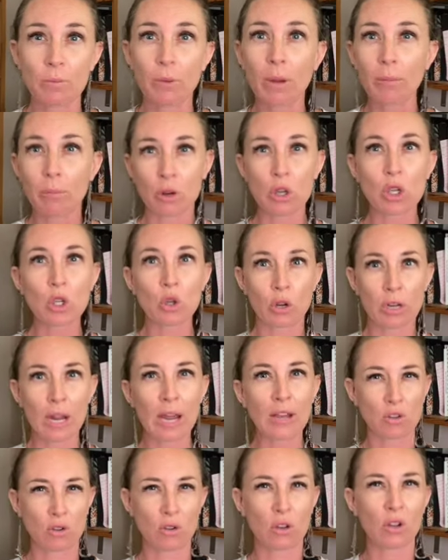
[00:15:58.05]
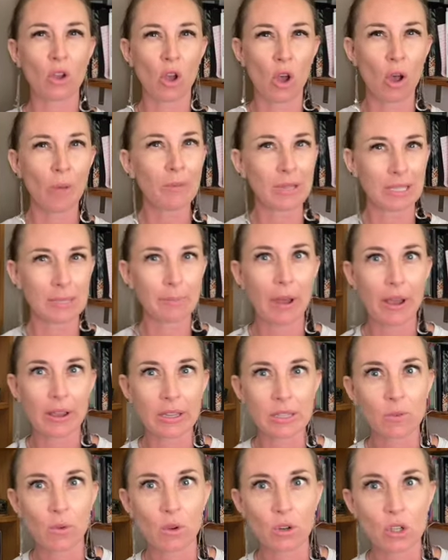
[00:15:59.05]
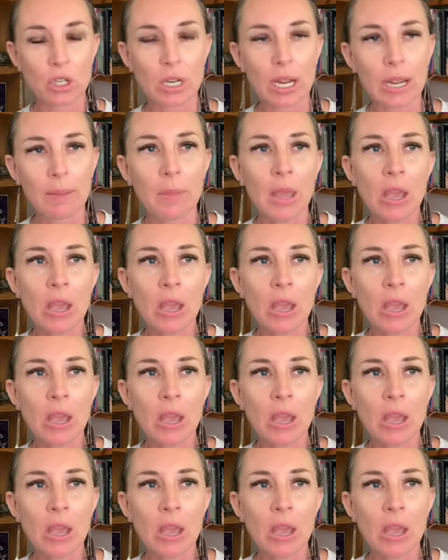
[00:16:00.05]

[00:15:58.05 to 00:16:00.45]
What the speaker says: But I'm pretty sure on astro.com it's pars fortunae.